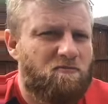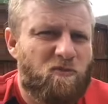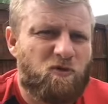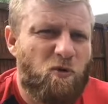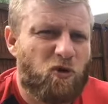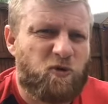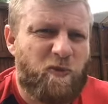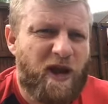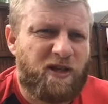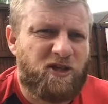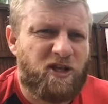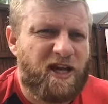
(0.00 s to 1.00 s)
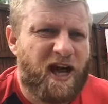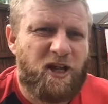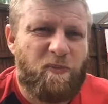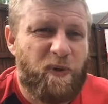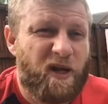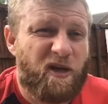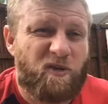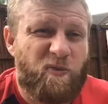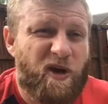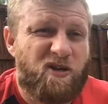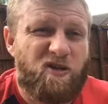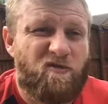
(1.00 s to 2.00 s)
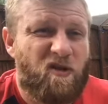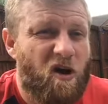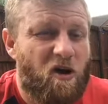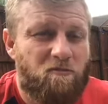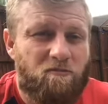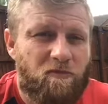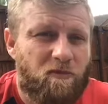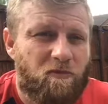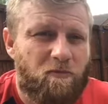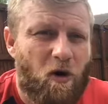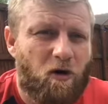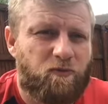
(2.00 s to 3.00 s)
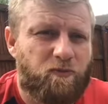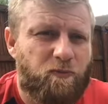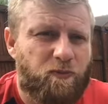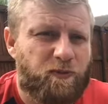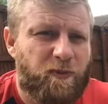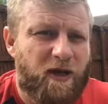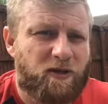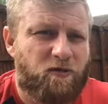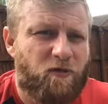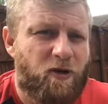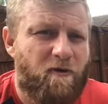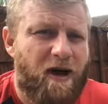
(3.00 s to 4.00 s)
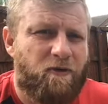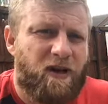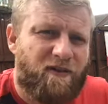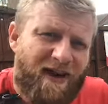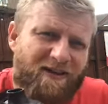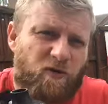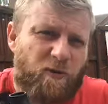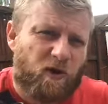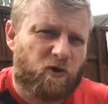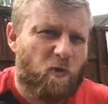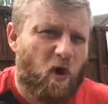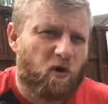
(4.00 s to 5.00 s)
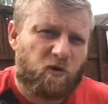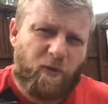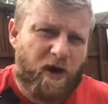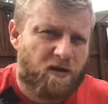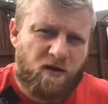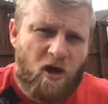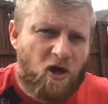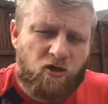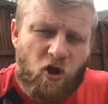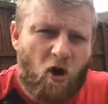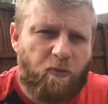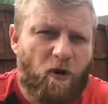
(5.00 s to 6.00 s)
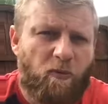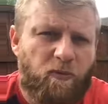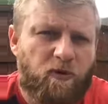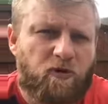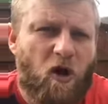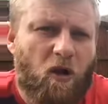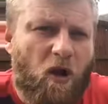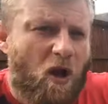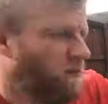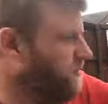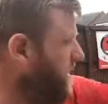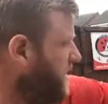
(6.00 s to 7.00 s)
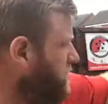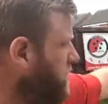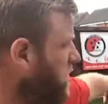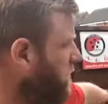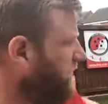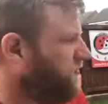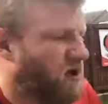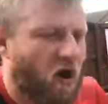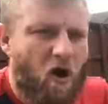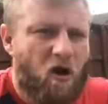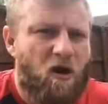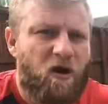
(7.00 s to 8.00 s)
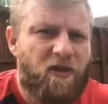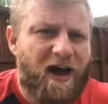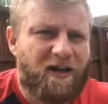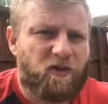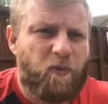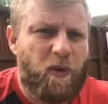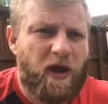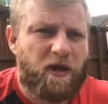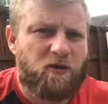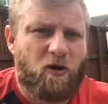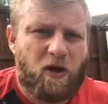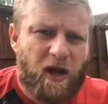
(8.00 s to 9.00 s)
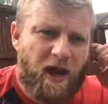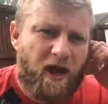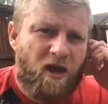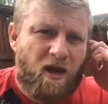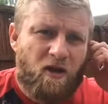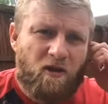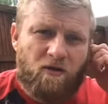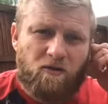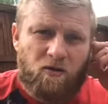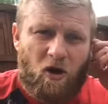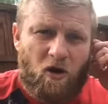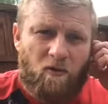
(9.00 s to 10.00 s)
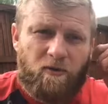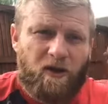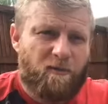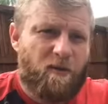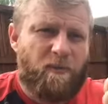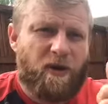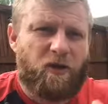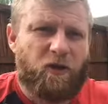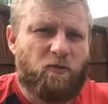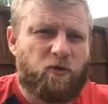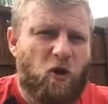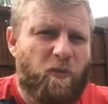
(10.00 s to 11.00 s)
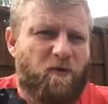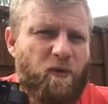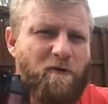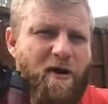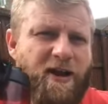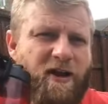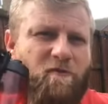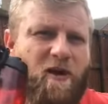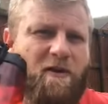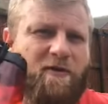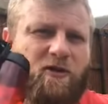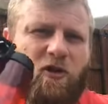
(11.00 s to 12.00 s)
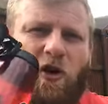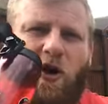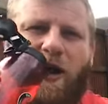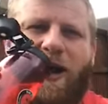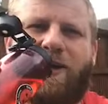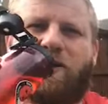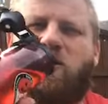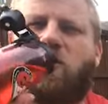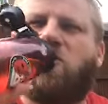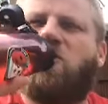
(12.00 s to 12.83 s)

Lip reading: As much space as you can, the bigger space you've got, more space to run around, and if it has to be a smaller space, it's not a problem at all. But make sure we've got that space, okay? So give me a big thumbs up if we're ready and raring to go, guys.